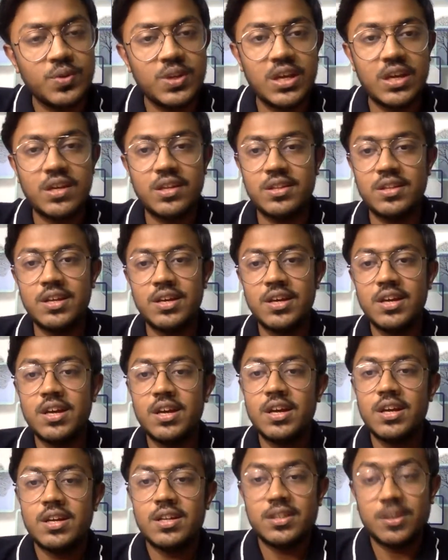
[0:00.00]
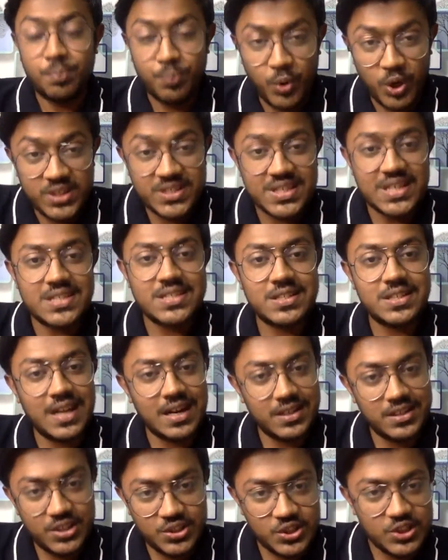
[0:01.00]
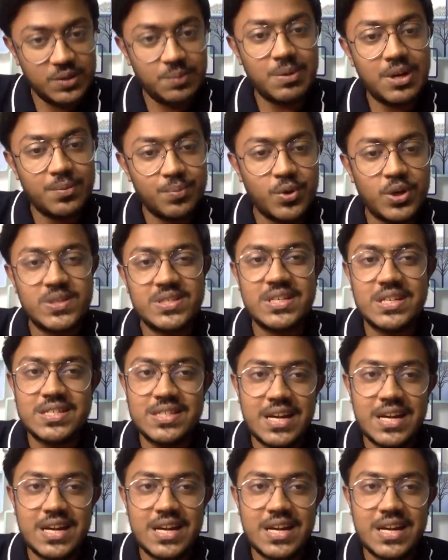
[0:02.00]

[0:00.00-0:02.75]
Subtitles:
The process, that the GMAT process,